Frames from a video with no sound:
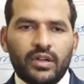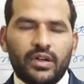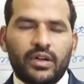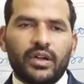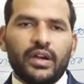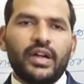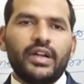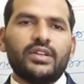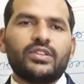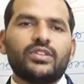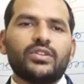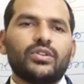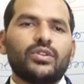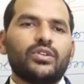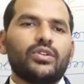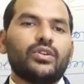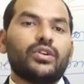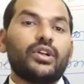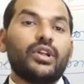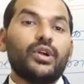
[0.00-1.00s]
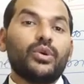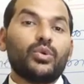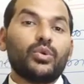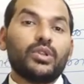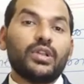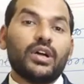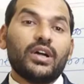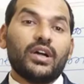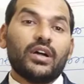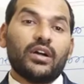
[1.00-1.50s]
Alright, so due to
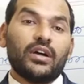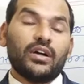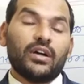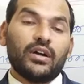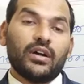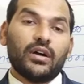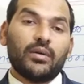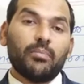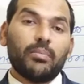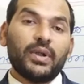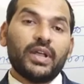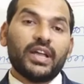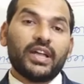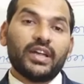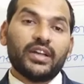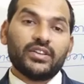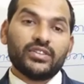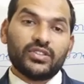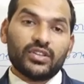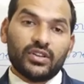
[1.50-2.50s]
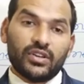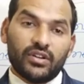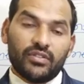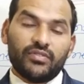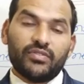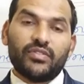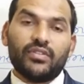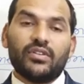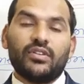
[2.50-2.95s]
the application of